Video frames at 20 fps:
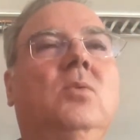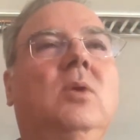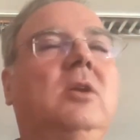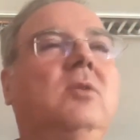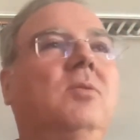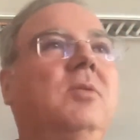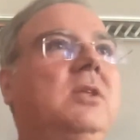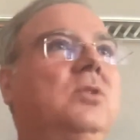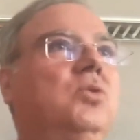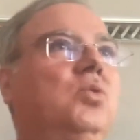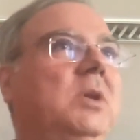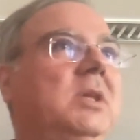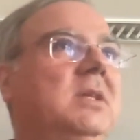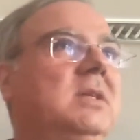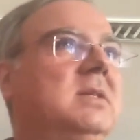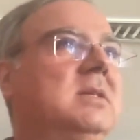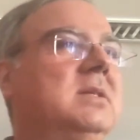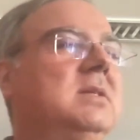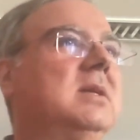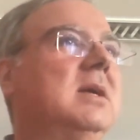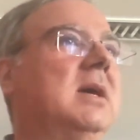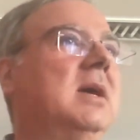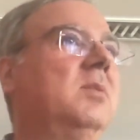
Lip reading: one of the tweets